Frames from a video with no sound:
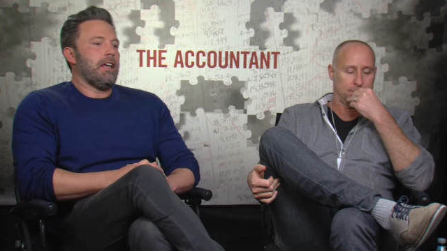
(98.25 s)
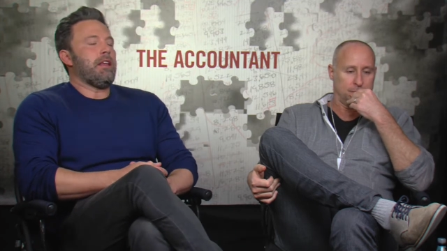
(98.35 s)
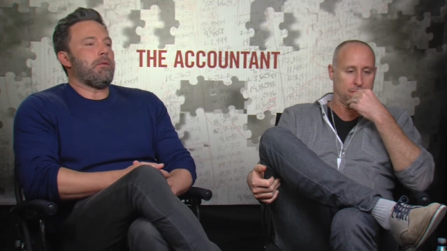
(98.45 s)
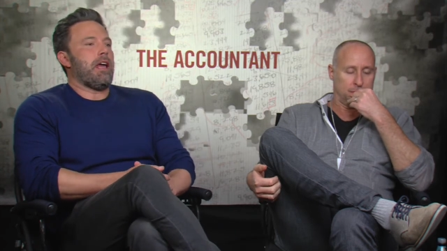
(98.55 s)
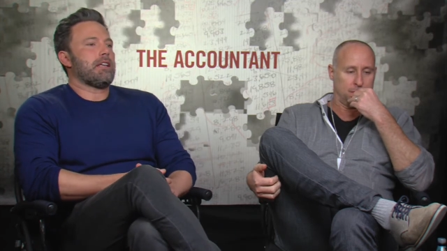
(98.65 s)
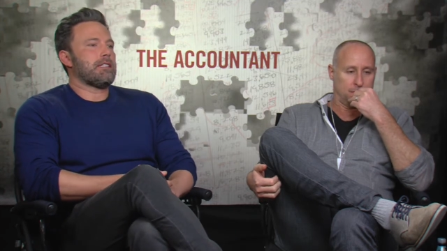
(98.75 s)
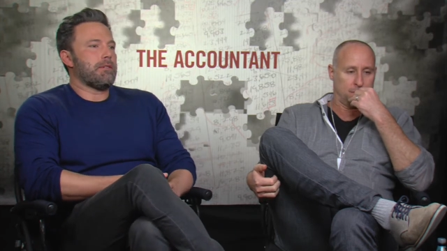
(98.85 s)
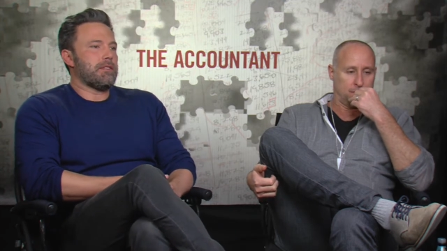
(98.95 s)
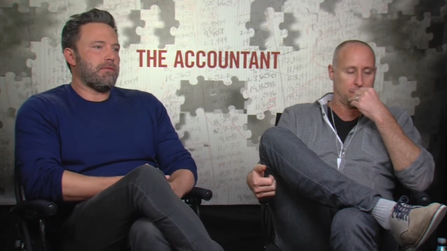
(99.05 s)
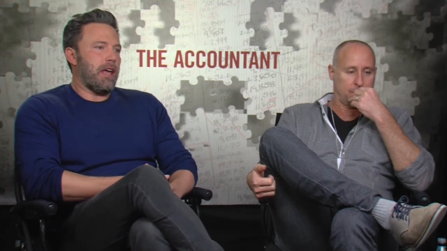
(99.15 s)
Speaker 1: anyway because I
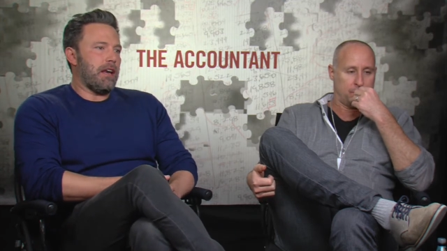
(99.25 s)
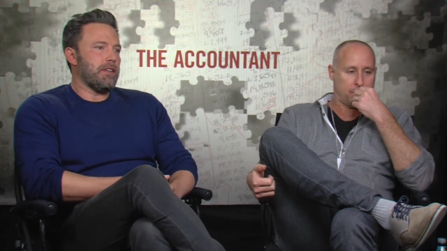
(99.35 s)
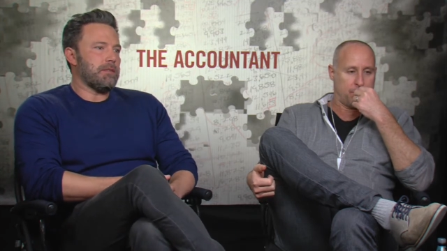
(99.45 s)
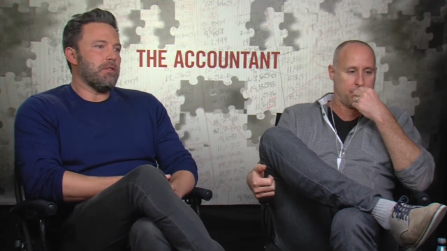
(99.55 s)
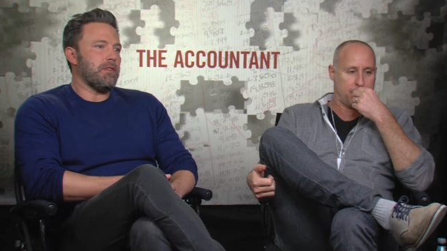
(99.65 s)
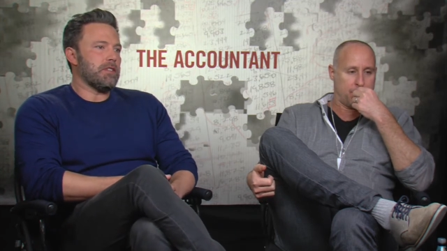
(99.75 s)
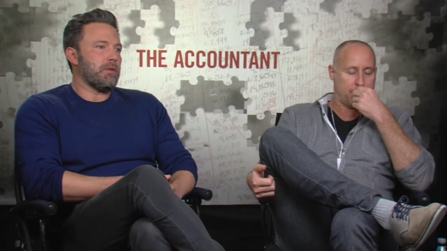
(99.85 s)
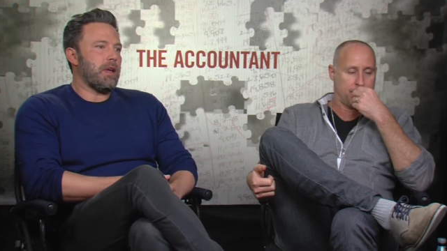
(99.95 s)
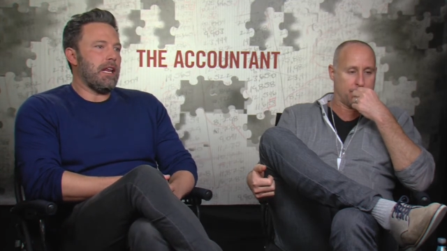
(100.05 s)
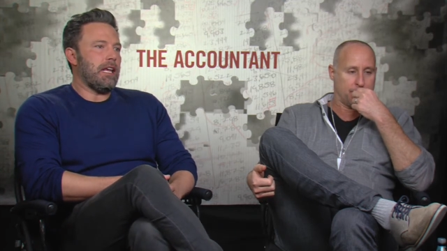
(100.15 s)
was a fan of his movies
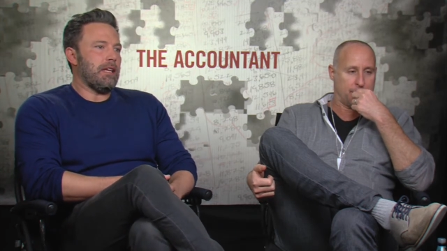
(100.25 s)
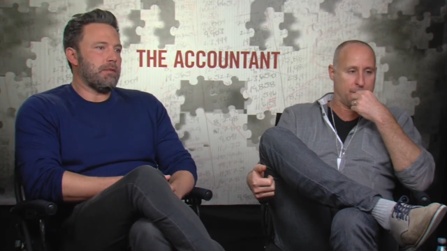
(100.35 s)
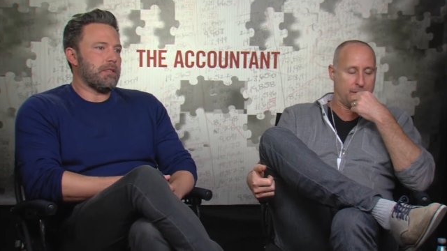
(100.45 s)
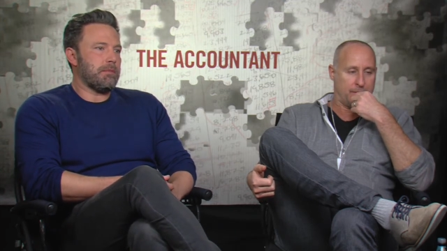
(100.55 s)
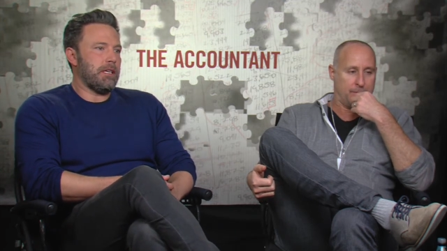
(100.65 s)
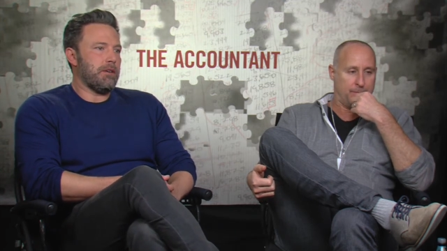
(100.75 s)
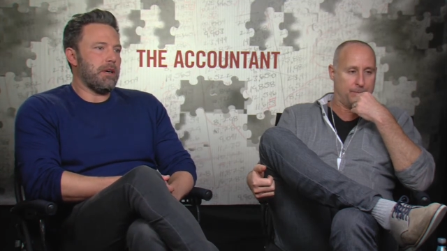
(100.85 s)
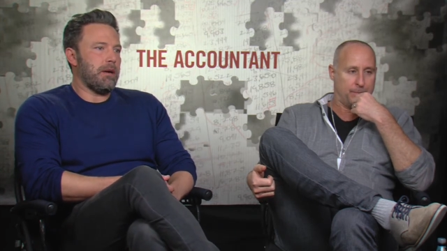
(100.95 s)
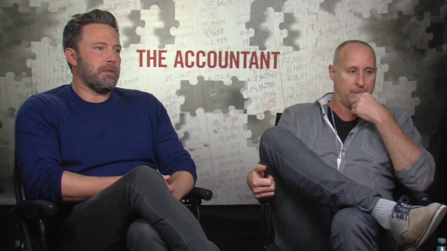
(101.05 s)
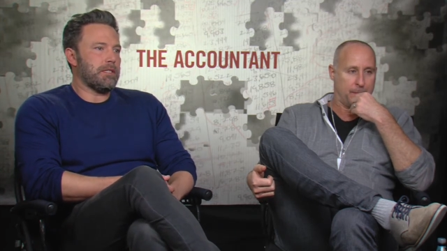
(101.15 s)
already and he was somebody who
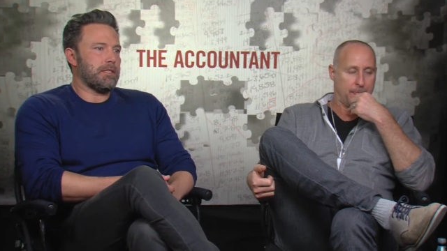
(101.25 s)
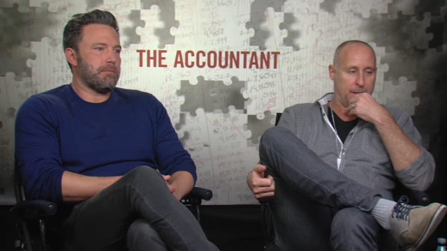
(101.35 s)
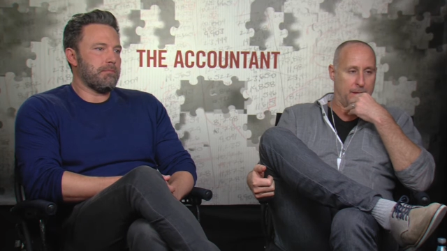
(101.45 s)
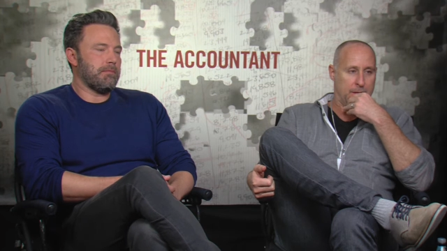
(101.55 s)
I was